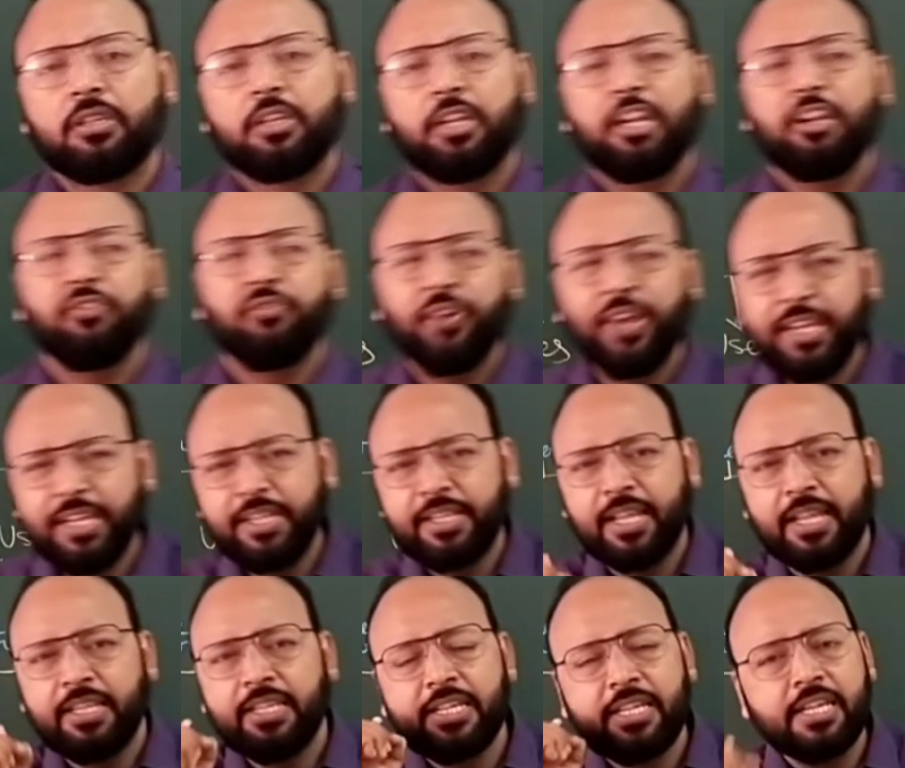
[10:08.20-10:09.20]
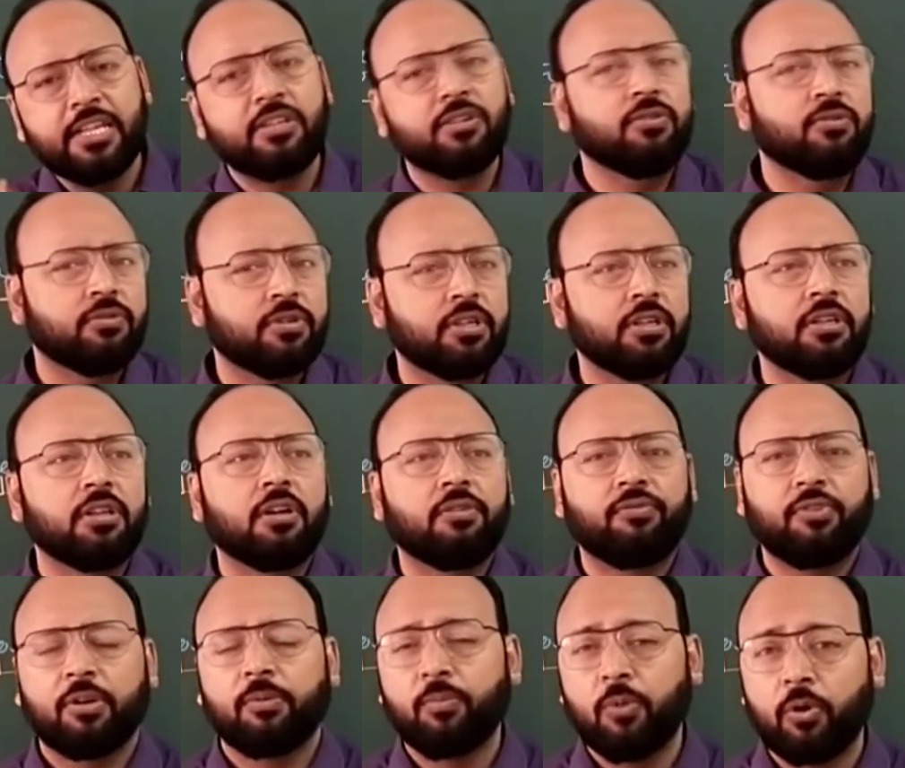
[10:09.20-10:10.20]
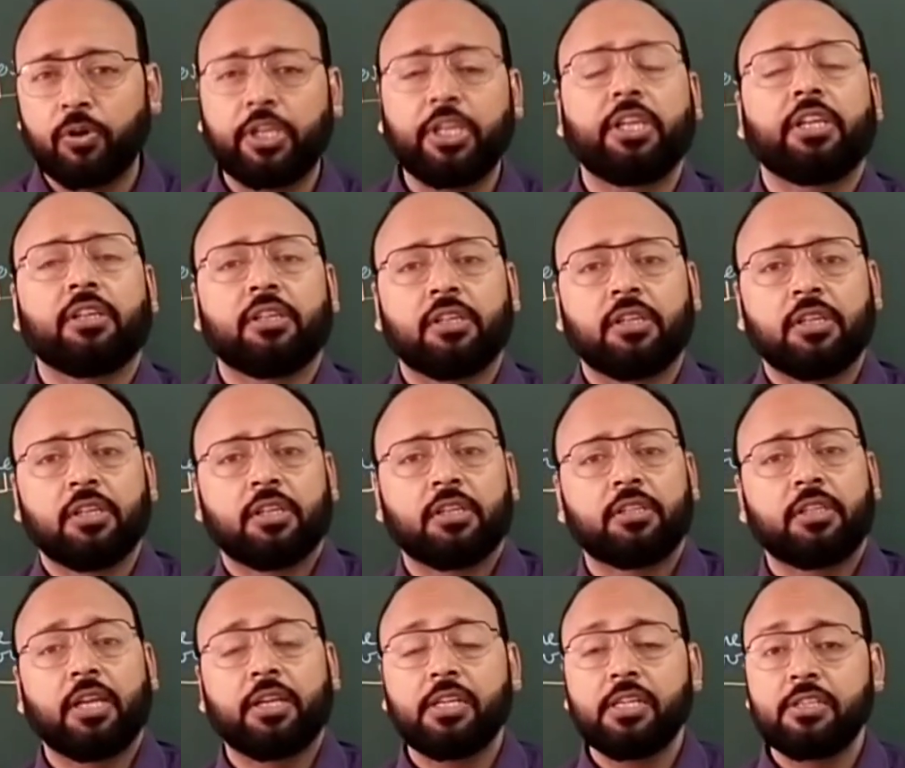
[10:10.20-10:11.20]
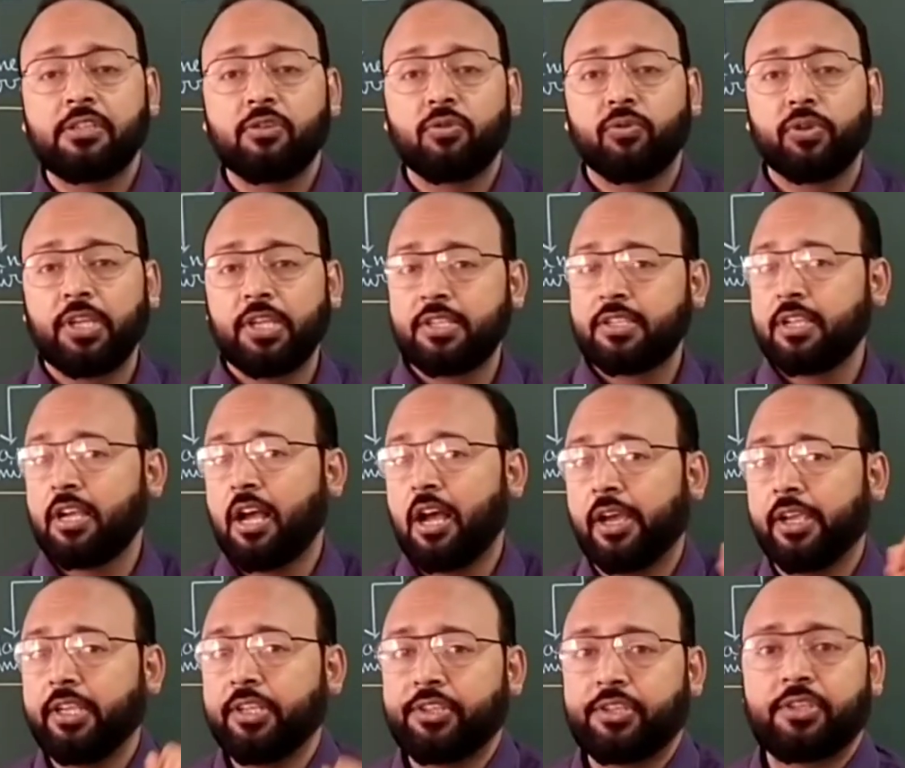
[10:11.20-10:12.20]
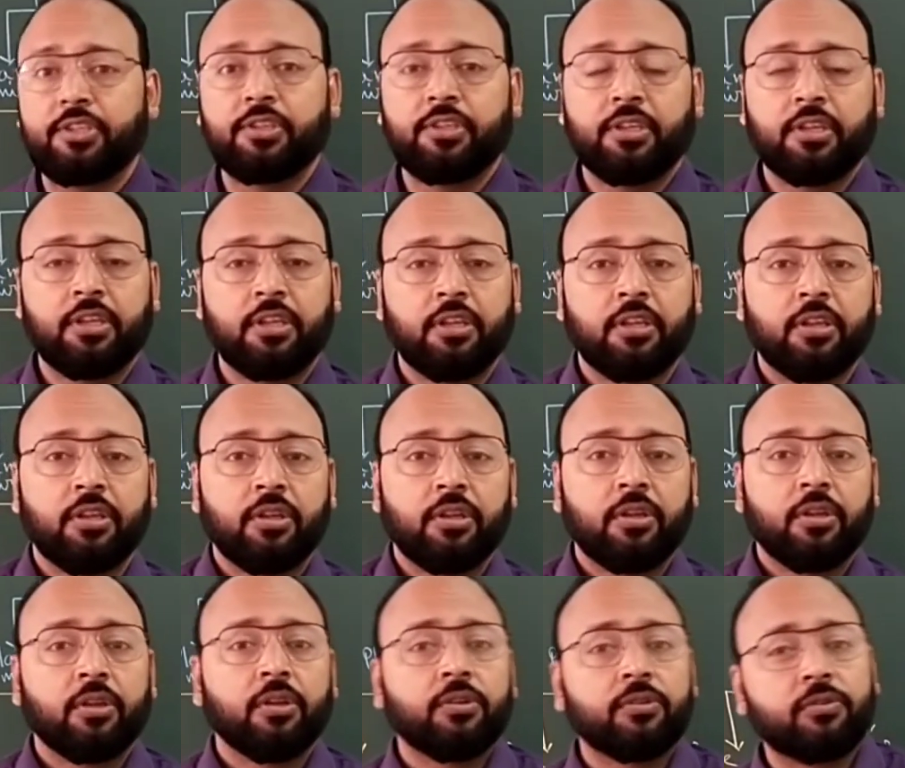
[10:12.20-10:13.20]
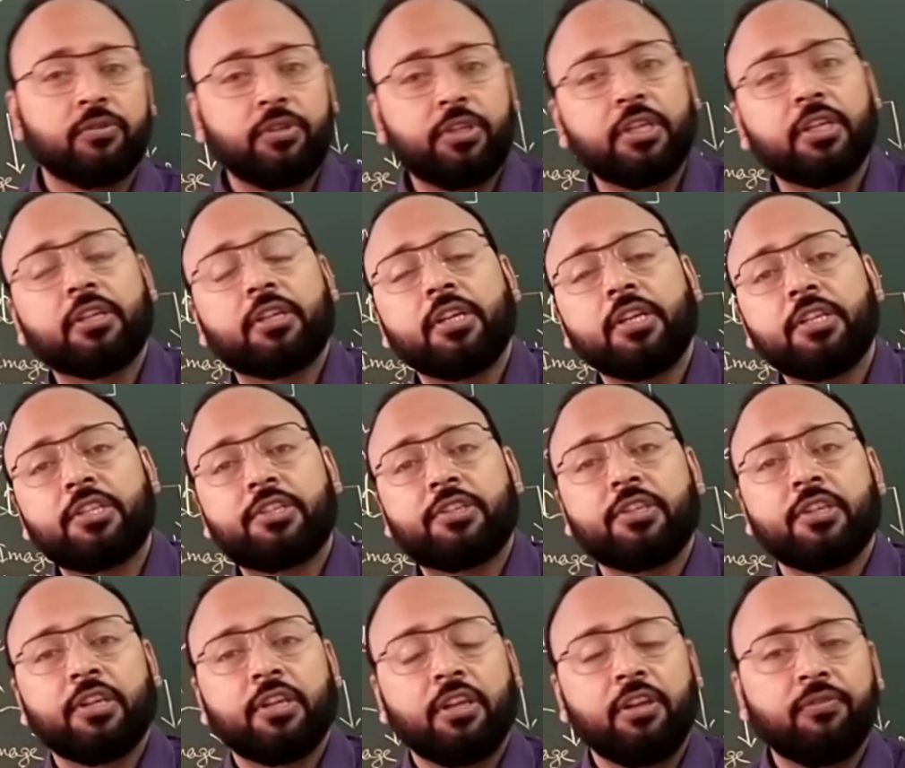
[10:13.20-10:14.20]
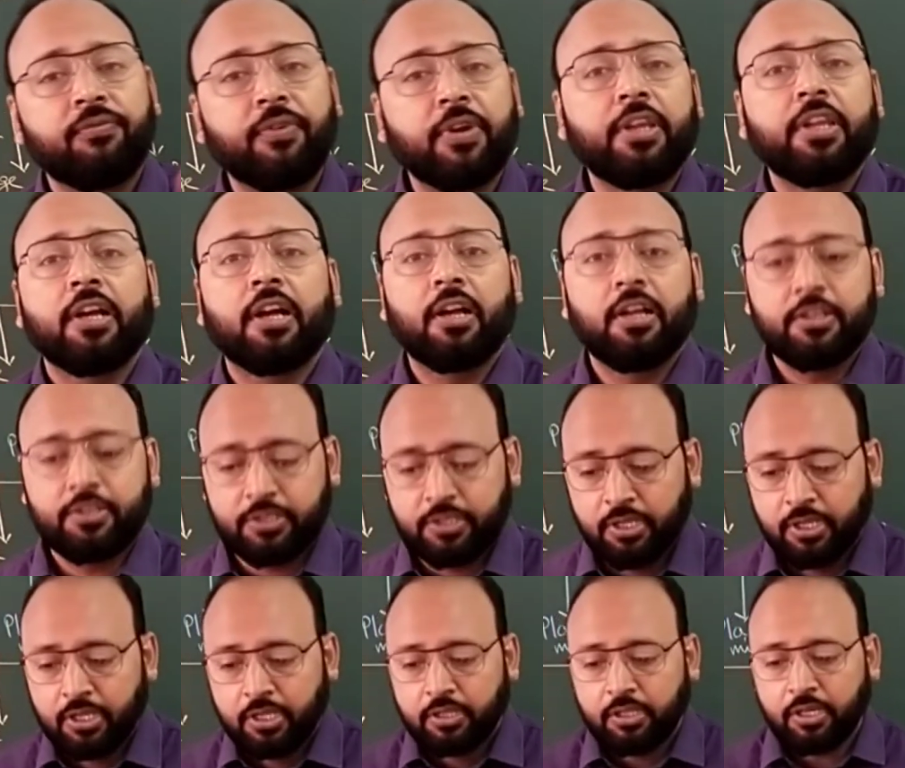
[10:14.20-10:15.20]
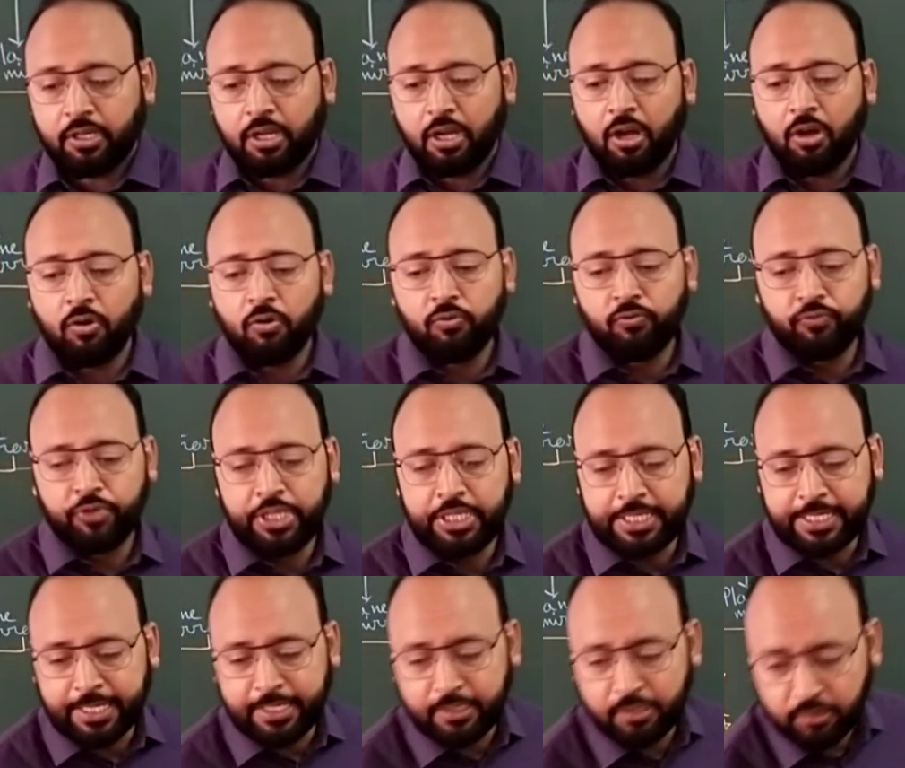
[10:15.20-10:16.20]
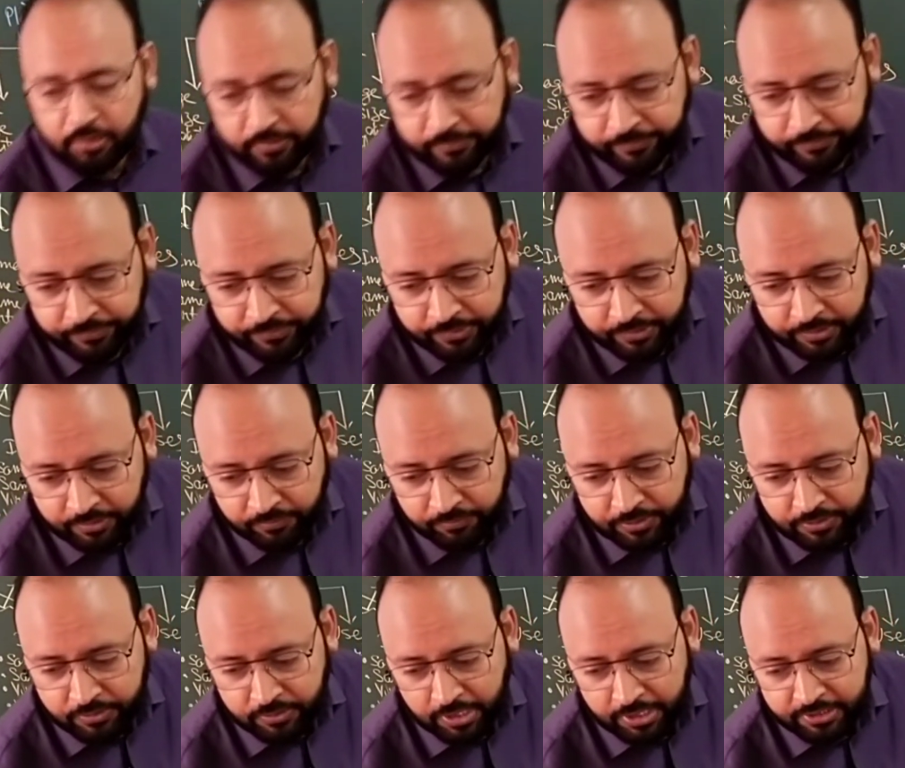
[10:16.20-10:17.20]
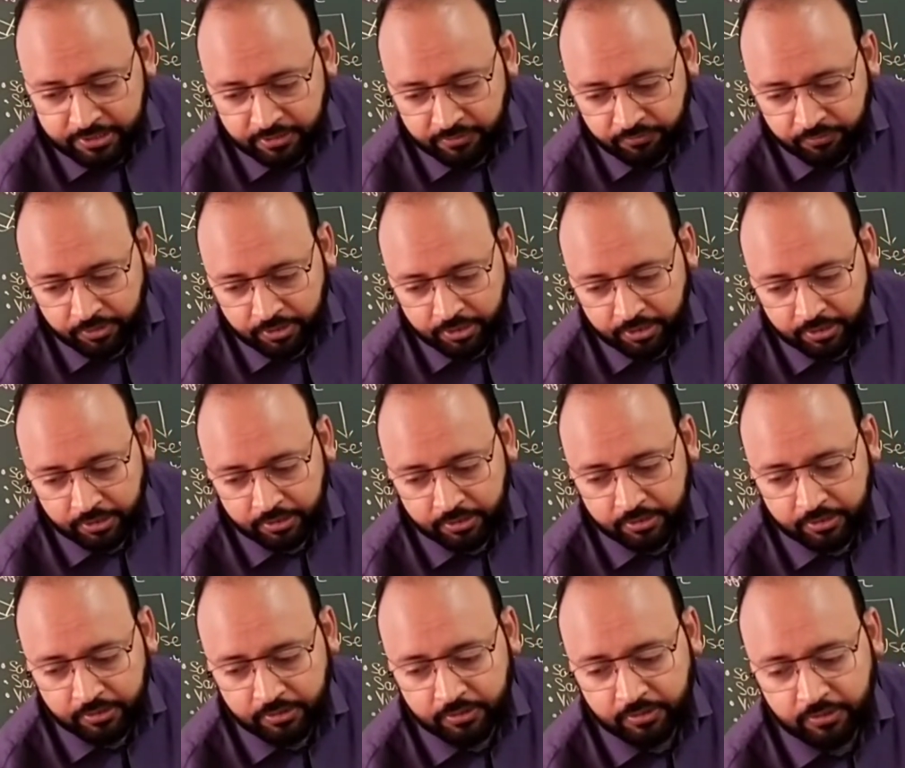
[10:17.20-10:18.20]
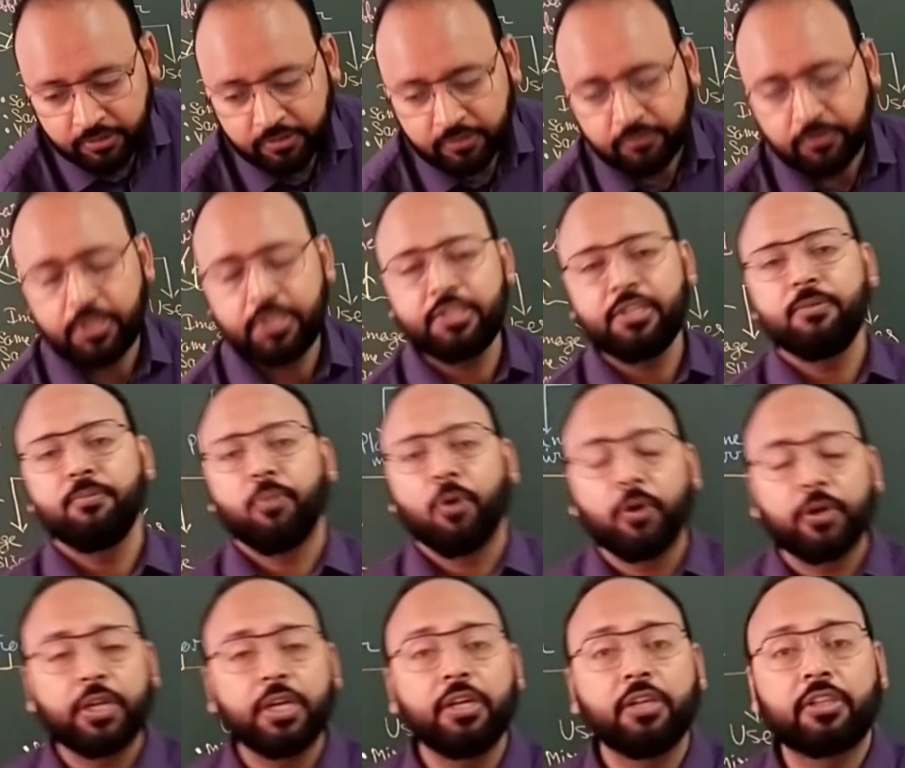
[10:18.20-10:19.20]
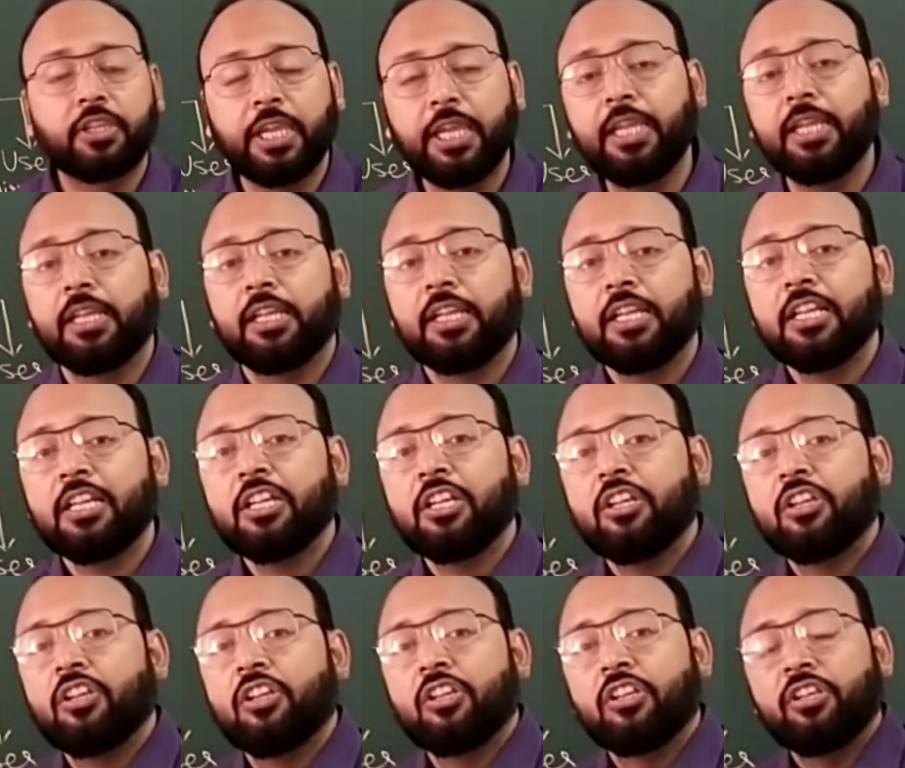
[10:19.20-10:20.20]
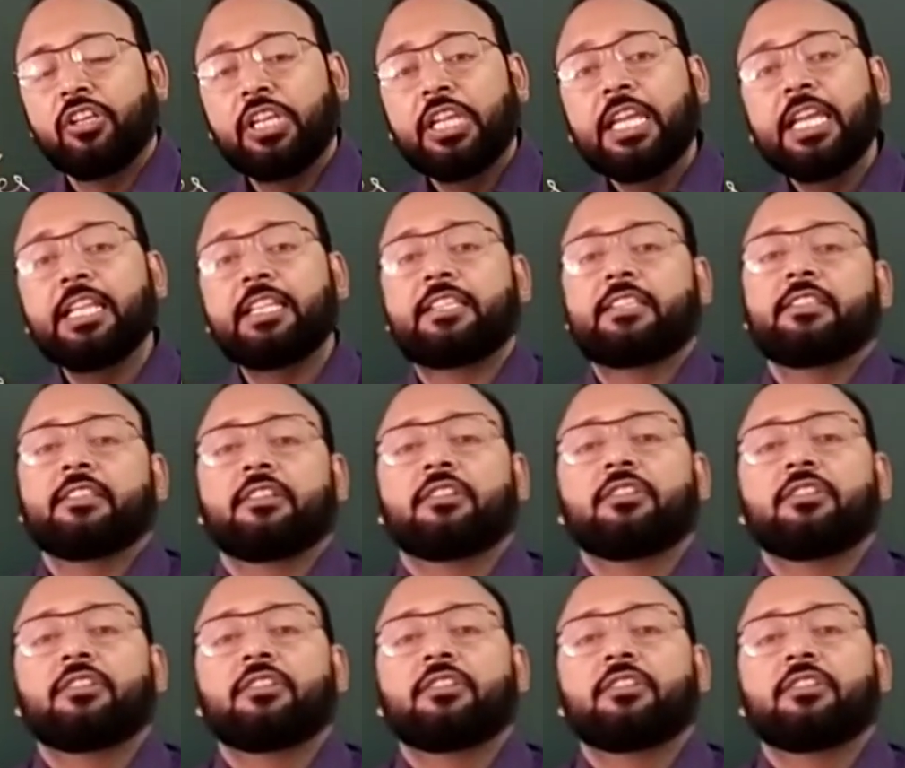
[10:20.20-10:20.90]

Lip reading: and very delicate organ of our body, that is known as eyes. So dear kids, if I ask that how we can visualize the world, what is the important thing needs